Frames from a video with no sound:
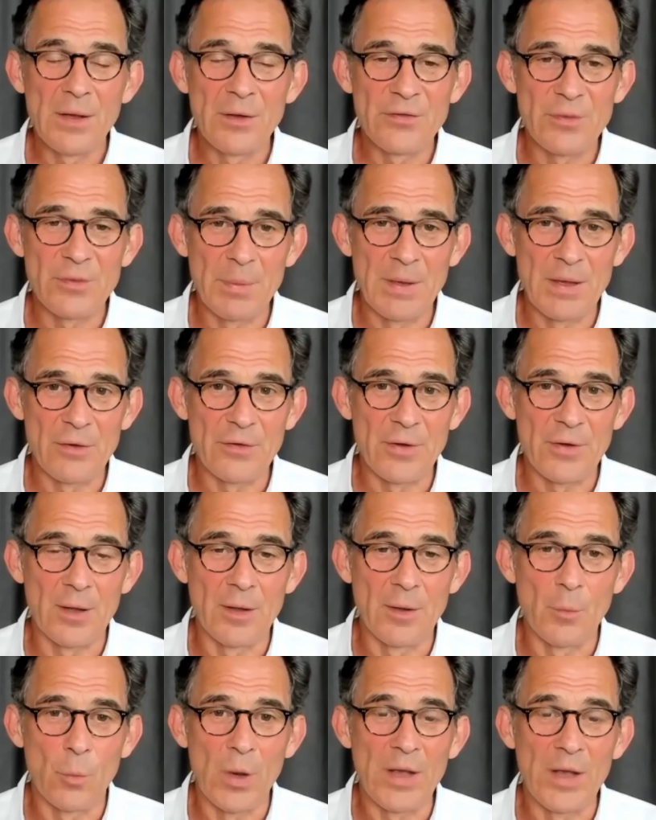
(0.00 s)
to be a
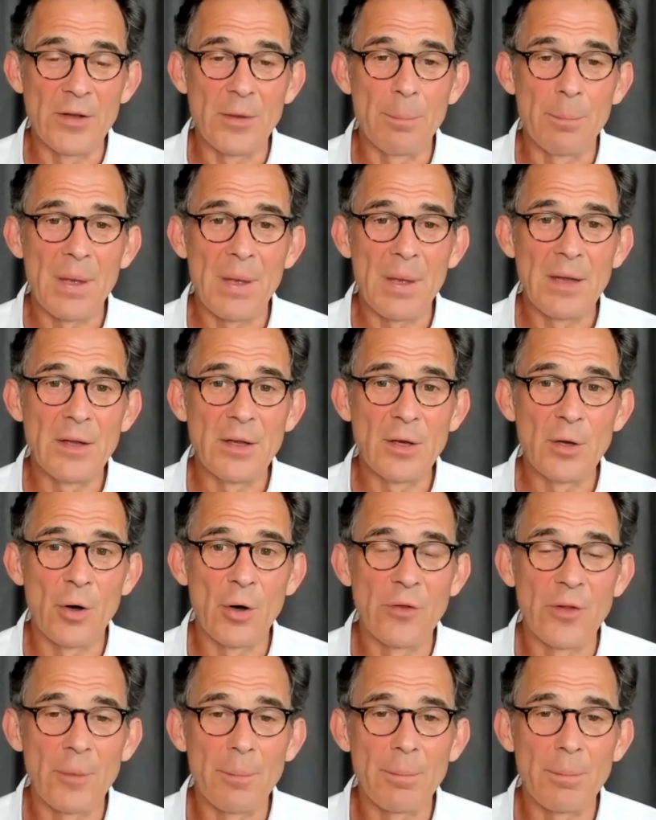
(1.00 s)
certain way, depending
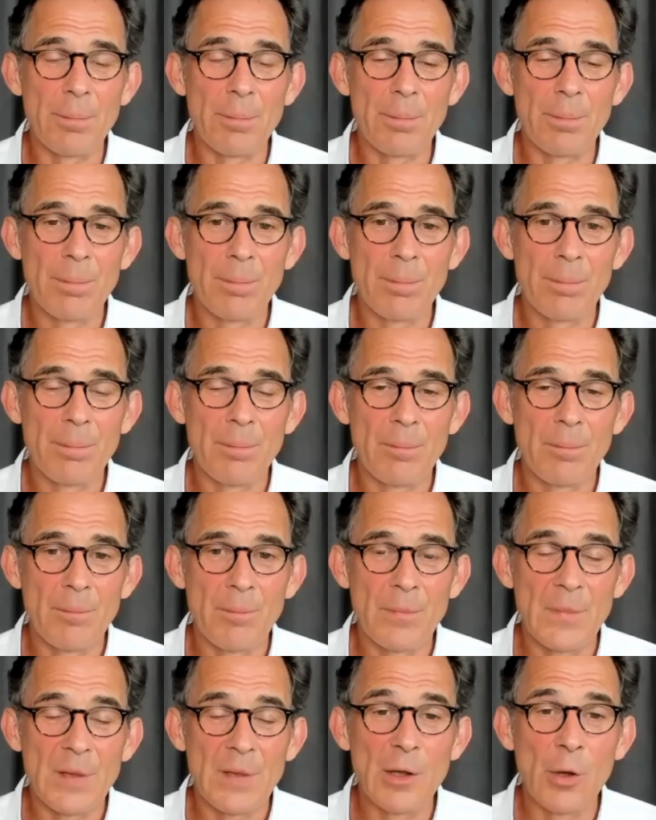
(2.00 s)
on the
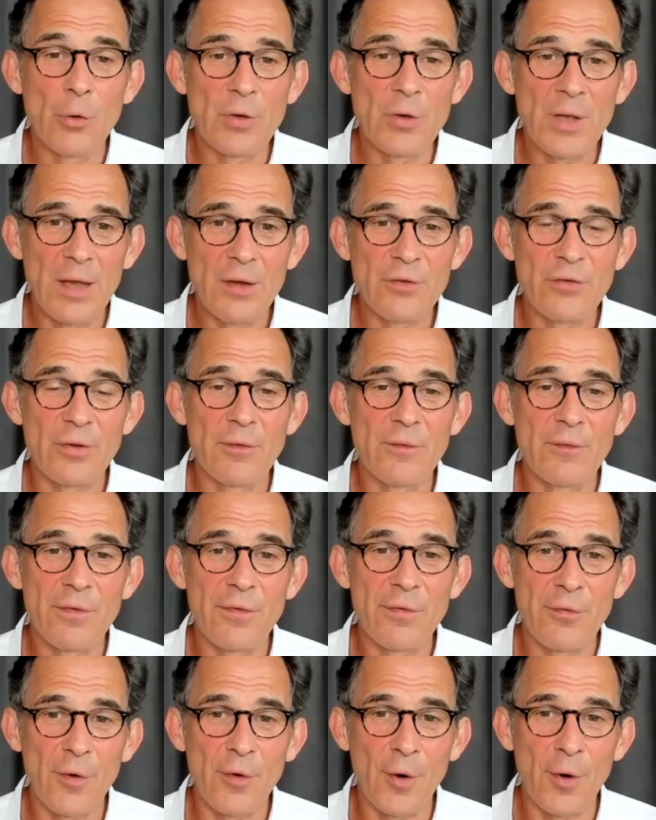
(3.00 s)
location
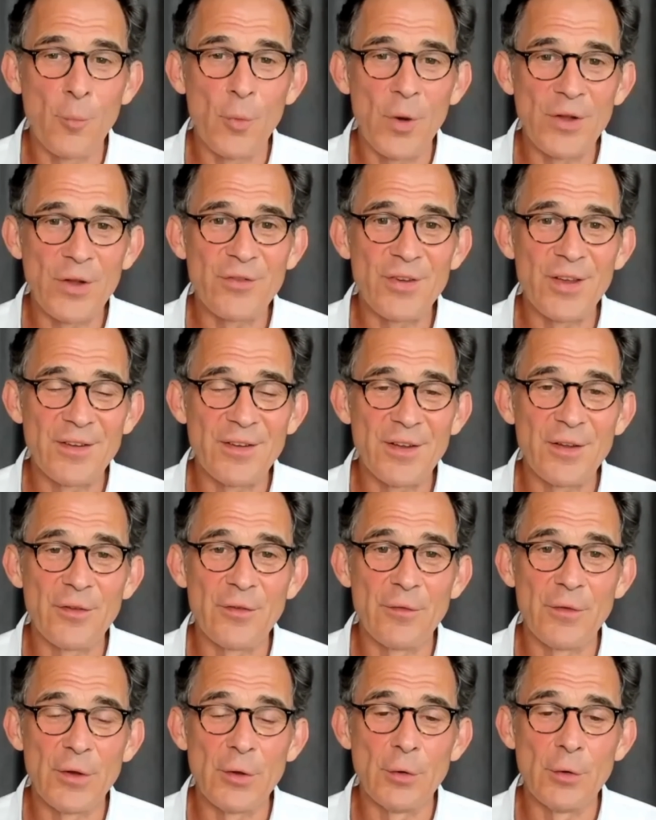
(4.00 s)
from which it is
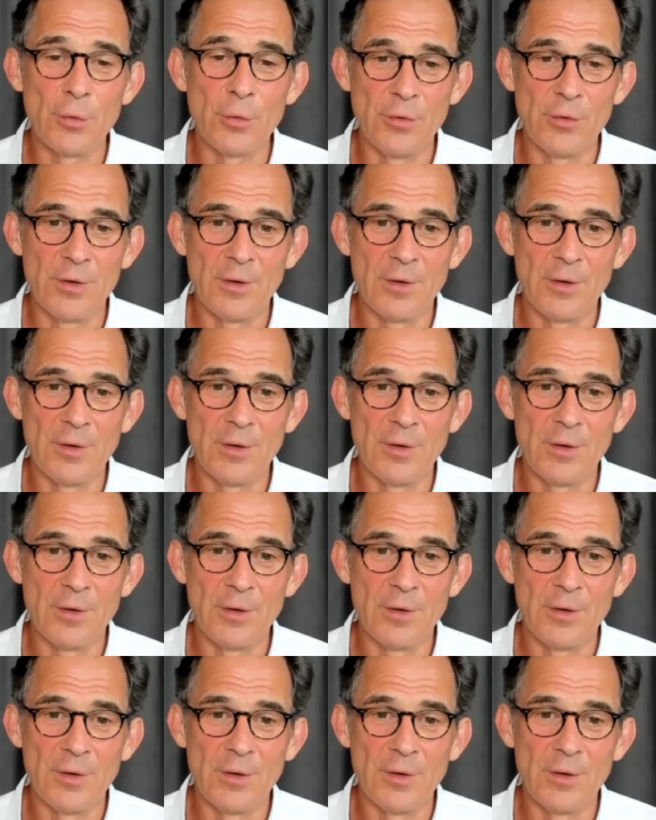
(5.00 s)
viewed.